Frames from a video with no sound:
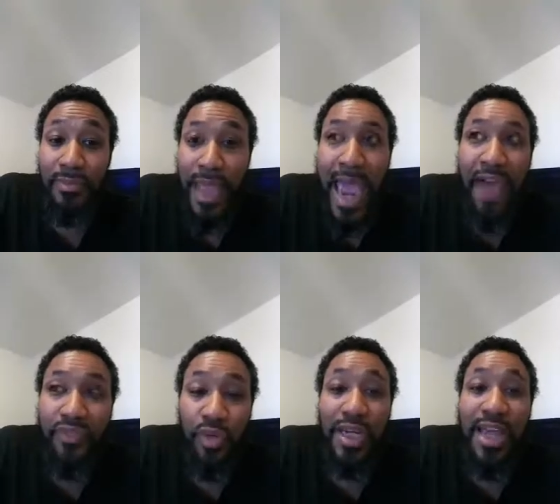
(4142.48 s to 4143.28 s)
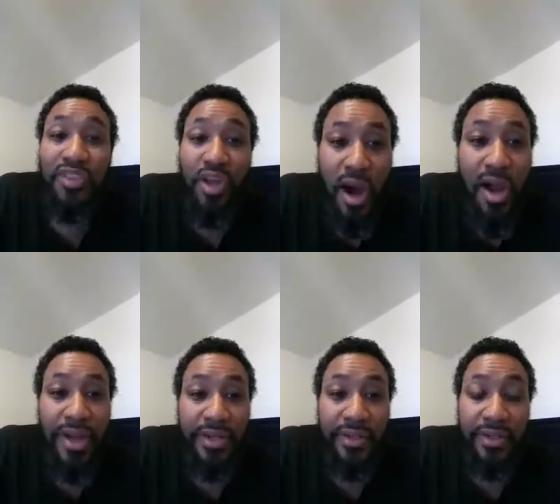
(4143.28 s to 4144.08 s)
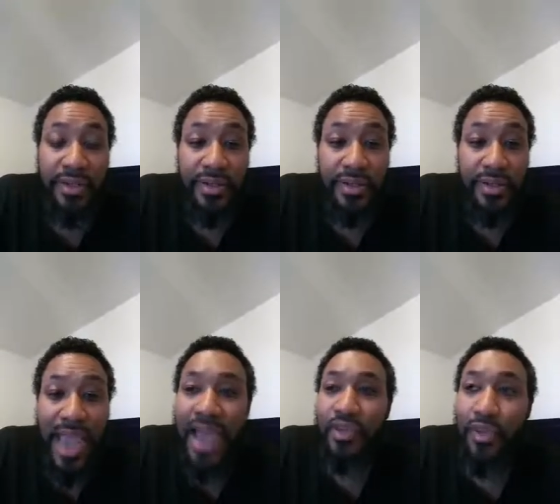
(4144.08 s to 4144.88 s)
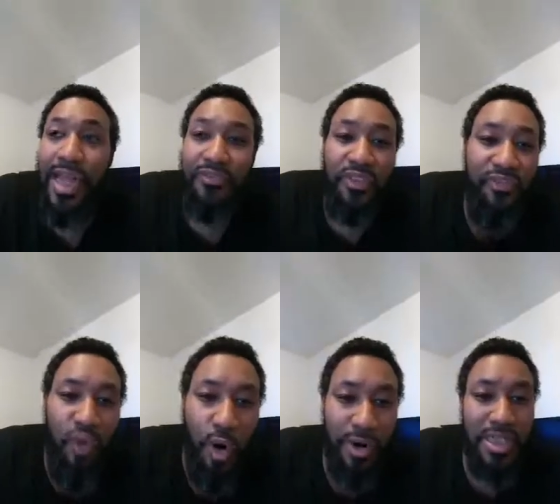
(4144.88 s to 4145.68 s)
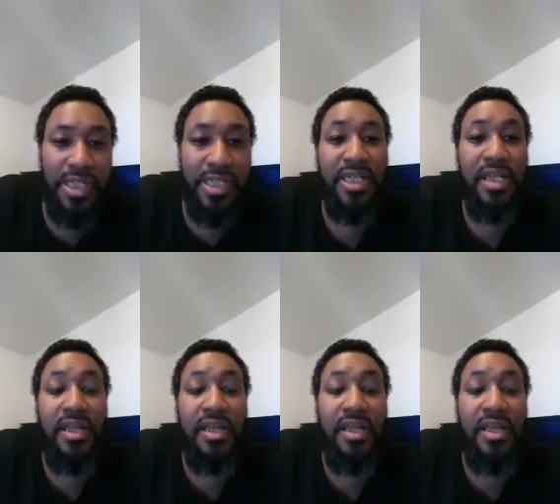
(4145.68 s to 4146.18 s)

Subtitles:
After we left the garden, after we left the forests.